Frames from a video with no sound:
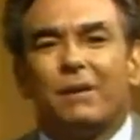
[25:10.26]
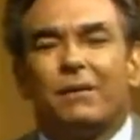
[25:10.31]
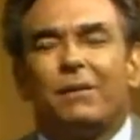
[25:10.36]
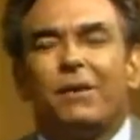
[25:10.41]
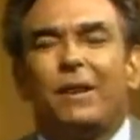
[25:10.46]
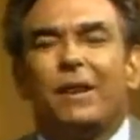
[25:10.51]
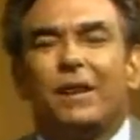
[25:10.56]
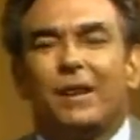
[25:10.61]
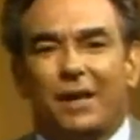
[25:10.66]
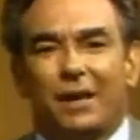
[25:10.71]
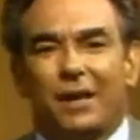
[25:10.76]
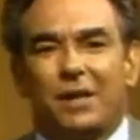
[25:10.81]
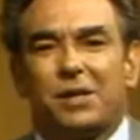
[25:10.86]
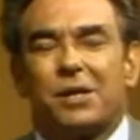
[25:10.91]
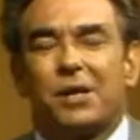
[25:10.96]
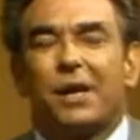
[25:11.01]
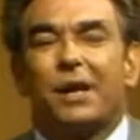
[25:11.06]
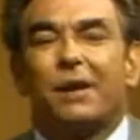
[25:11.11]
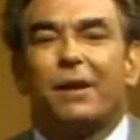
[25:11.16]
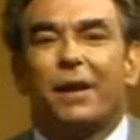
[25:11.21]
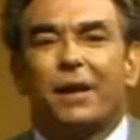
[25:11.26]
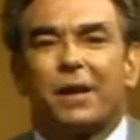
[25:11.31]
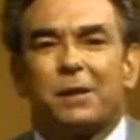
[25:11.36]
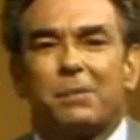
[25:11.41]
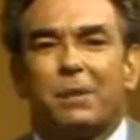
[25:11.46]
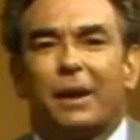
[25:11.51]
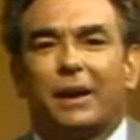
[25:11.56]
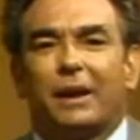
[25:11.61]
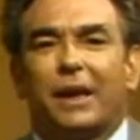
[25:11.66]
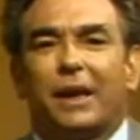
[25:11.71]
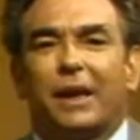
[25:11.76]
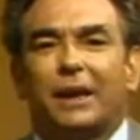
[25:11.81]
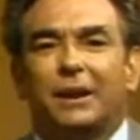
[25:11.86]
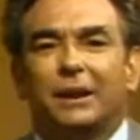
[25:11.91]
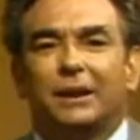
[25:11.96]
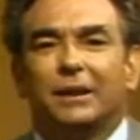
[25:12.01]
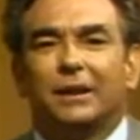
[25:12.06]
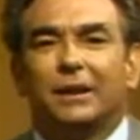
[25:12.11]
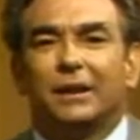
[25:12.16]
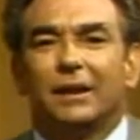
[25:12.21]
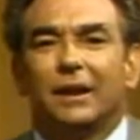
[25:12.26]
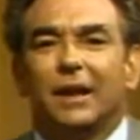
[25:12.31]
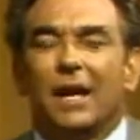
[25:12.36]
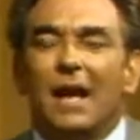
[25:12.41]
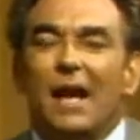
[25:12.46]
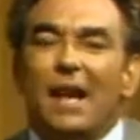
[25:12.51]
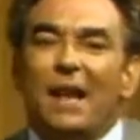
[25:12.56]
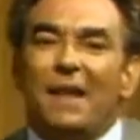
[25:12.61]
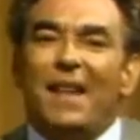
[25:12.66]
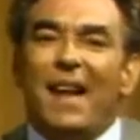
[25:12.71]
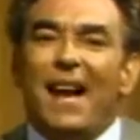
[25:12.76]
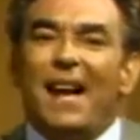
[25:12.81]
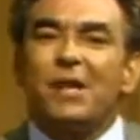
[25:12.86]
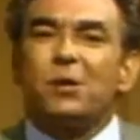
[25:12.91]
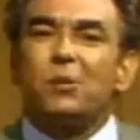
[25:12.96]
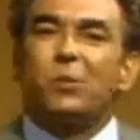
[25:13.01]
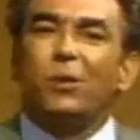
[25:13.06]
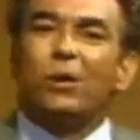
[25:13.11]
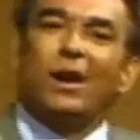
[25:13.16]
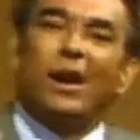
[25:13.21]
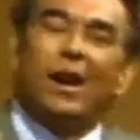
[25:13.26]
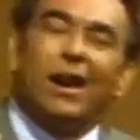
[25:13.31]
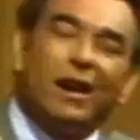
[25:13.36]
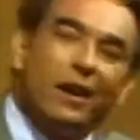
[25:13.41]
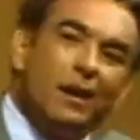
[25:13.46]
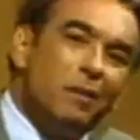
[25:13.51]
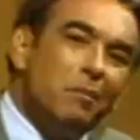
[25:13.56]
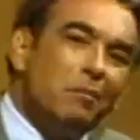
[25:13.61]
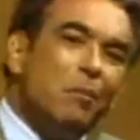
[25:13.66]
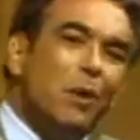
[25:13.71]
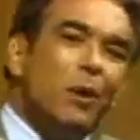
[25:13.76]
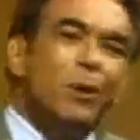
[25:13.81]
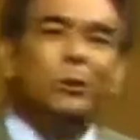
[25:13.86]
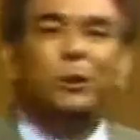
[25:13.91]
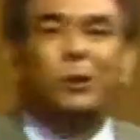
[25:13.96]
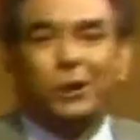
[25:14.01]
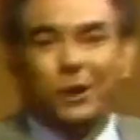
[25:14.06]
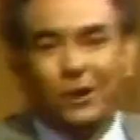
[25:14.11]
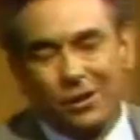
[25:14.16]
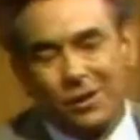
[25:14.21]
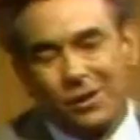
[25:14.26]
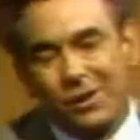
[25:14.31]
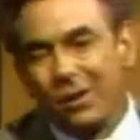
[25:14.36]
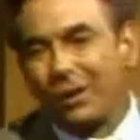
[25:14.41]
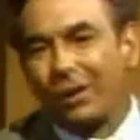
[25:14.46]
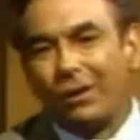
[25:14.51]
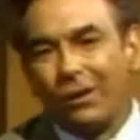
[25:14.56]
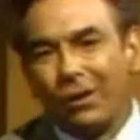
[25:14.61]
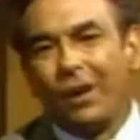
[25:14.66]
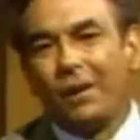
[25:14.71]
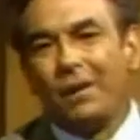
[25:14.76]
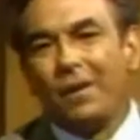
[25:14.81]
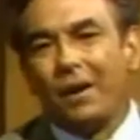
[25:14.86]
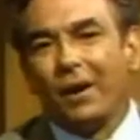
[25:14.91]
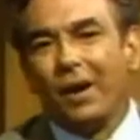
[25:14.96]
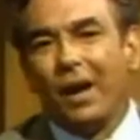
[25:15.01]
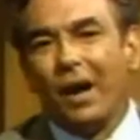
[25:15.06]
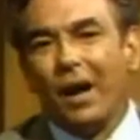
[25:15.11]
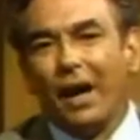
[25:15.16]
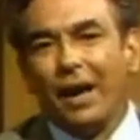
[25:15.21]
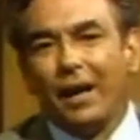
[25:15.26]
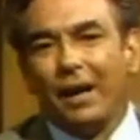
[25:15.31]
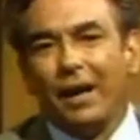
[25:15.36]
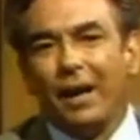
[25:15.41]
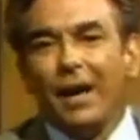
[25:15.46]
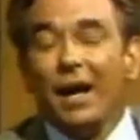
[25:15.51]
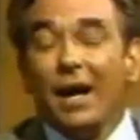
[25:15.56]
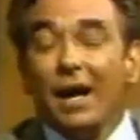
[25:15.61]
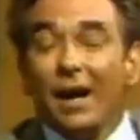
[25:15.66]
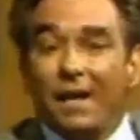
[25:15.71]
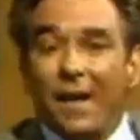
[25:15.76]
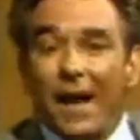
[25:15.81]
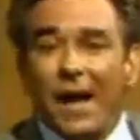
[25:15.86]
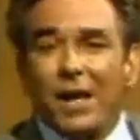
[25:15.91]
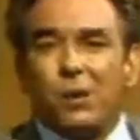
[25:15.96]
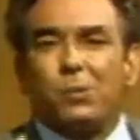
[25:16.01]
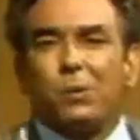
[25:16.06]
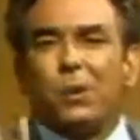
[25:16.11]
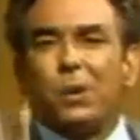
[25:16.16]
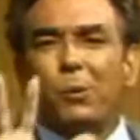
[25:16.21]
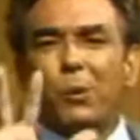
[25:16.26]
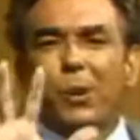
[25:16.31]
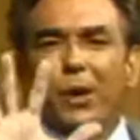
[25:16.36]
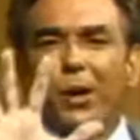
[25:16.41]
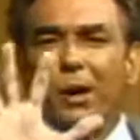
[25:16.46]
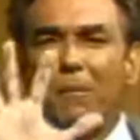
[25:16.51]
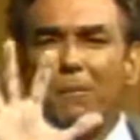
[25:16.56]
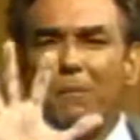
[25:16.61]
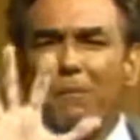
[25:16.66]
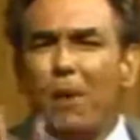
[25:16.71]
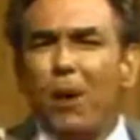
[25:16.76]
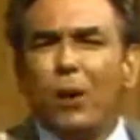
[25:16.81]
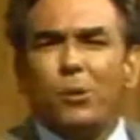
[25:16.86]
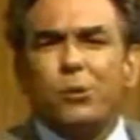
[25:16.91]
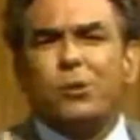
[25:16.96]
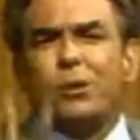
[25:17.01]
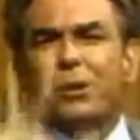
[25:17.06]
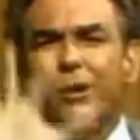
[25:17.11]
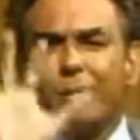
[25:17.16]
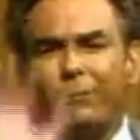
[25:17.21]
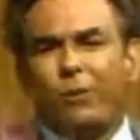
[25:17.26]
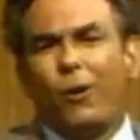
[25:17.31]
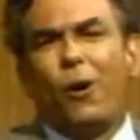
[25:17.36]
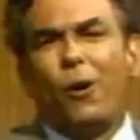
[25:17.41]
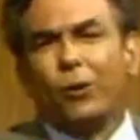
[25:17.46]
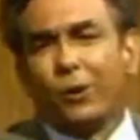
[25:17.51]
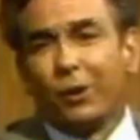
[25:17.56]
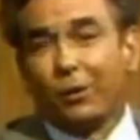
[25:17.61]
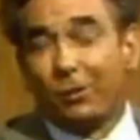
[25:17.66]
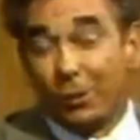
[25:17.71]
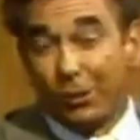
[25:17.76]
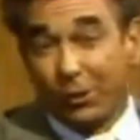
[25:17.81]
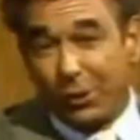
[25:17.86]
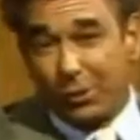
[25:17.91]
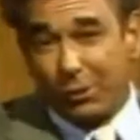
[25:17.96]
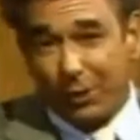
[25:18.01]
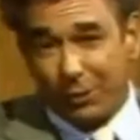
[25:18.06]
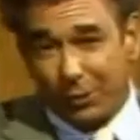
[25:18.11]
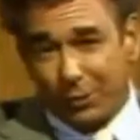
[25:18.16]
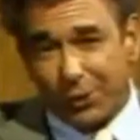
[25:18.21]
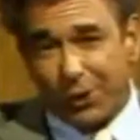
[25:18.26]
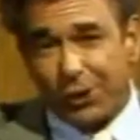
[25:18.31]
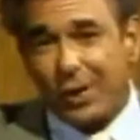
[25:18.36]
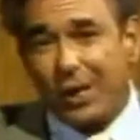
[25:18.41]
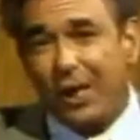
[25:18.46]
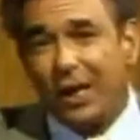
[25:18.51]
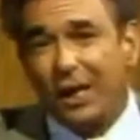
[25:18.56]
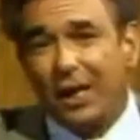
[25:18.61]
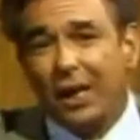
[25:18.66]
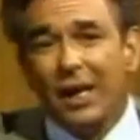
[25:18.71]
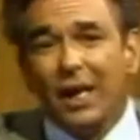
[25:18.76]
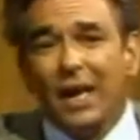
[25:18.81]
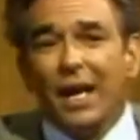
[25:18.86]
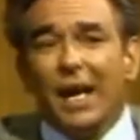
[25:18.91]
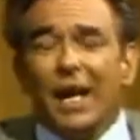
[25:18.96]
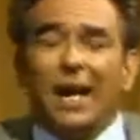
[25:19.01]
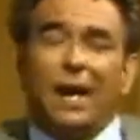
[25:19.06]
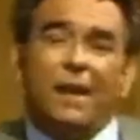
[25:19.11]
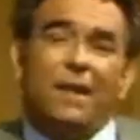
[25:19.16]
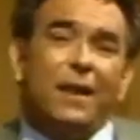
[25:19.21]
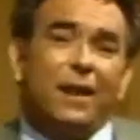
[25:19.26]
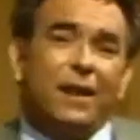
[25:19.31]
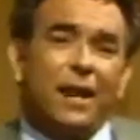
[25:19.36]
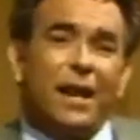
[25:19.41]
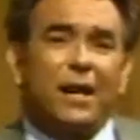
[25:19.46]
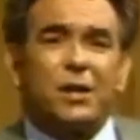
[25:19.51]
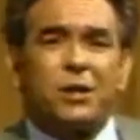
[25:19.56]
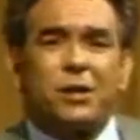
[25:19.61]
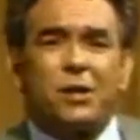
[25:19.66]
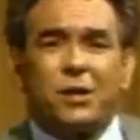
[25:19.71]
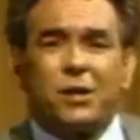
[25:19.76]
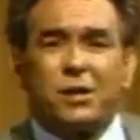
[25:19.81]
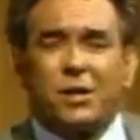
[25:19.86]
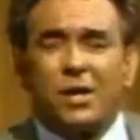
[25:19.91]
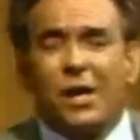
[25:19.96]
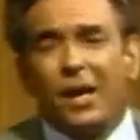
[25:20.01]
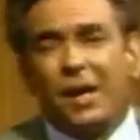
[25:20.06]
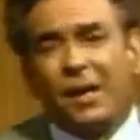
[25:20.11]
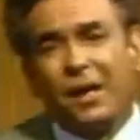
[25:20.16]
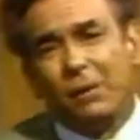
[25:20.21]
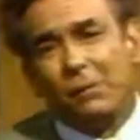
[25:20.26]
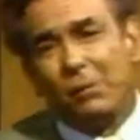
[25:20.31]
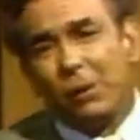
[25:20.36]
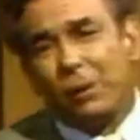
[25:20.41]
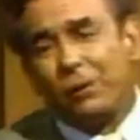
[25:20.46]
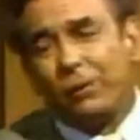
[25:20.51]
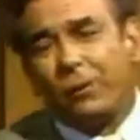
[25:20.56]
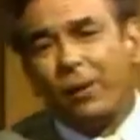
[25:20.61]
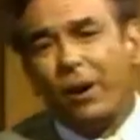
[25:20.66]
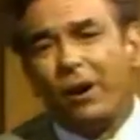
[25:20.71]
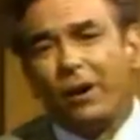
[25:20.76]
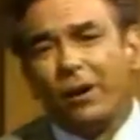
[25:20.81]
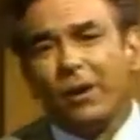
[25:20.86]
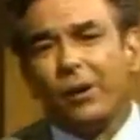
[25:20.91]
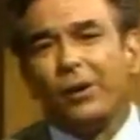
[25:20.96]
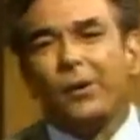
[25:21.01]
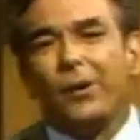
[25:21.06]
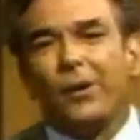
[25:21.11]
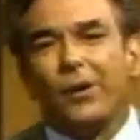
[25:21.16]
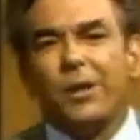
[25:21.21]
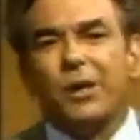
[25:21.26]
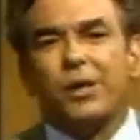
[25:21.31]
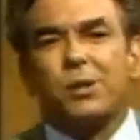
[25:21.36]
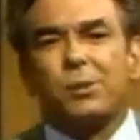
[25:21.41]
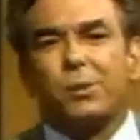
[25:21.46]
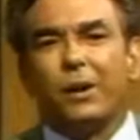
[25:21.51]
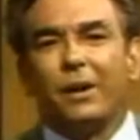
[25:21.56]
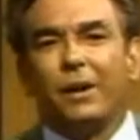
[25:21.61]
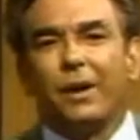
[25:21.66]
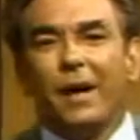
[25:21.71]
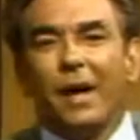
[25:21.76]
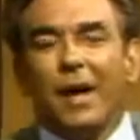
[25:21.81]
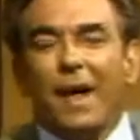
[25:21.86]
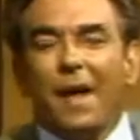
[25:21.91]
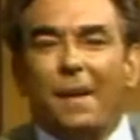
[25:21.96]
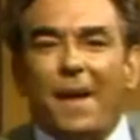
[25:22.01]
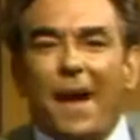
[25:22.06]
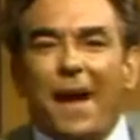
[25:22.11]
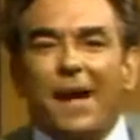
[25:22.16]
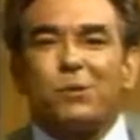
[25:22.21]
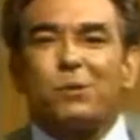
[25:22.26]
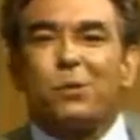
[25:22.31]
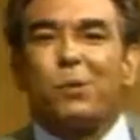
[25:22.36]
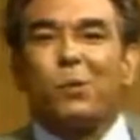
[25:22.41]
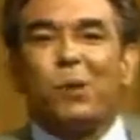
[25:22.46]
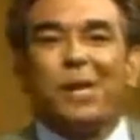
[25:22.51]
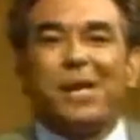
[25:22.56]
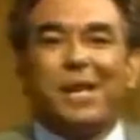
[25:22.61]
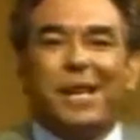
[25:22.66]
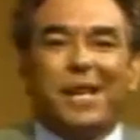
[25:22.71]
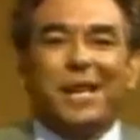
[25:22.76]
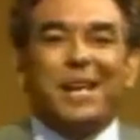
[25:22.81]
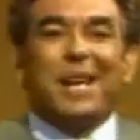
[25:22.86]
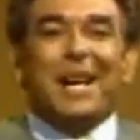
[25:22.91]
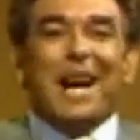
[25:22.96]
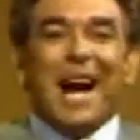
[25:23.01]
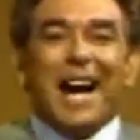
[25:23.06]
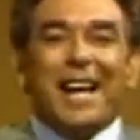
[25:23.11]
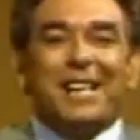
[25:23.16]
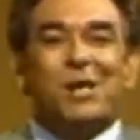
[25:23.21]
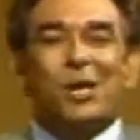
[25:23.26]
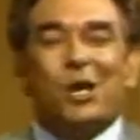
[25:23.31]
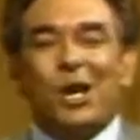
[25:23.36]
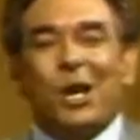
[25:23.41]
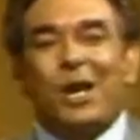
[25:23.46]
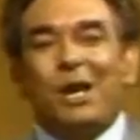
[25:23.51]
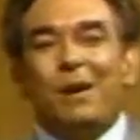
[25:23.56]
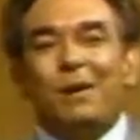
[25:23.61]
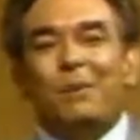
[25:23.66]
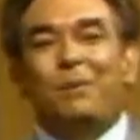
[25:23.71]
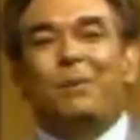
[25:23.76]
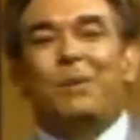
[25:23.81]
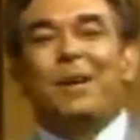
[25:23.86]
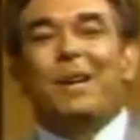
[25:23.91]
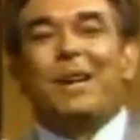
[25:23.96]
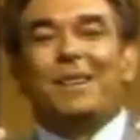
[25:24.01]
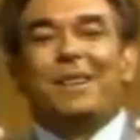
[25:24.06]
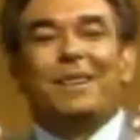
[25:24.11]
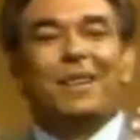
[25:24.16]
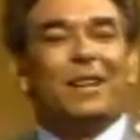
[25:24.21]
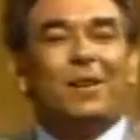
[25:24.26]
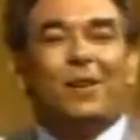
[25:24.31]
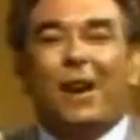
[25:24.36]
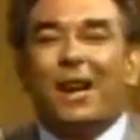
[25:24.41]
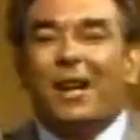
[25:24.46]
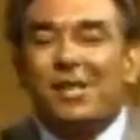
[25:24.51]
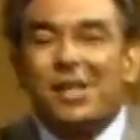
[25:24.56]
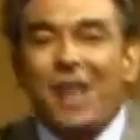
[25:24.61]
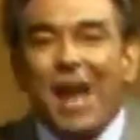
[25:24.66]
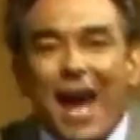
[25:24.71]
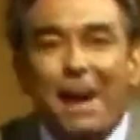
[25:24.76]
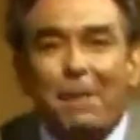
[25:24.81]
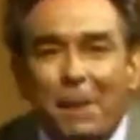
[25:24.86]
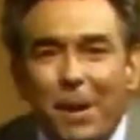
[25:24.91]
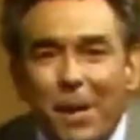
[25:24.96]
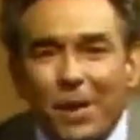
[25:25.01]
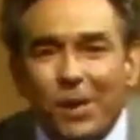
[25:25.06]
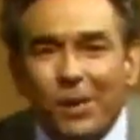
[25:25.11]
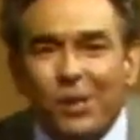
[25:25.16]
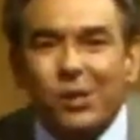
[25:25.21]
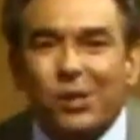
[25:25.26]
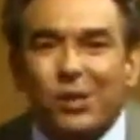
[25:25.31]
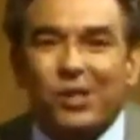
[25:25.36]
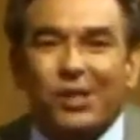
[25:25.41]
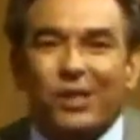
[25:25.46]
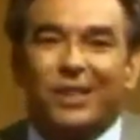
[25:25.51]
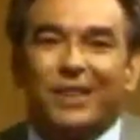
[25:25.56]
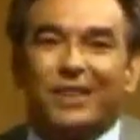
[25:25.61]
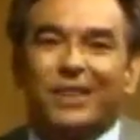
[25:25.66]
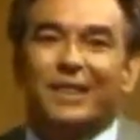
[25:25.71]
feelings of expectations. That's where our emotions are on the line. That's where we are most vulnerable, as we will see in the lectures that will follow this one. That's where we can achieve the greatest happiness,